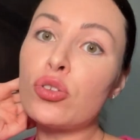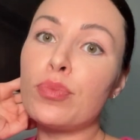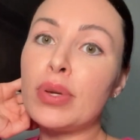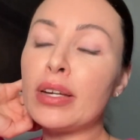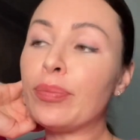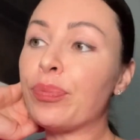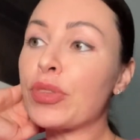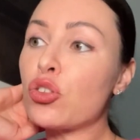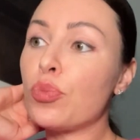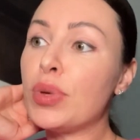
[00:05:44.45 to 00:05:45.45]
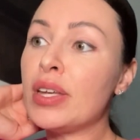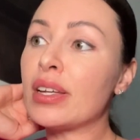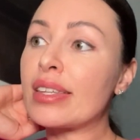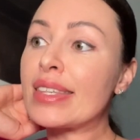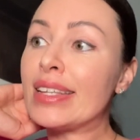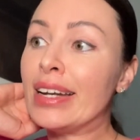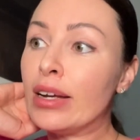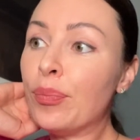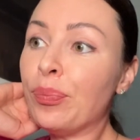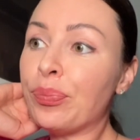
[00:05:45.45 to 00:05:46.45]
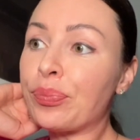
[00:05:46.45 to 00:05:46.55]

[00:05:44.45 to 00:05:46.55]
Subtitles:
be slim.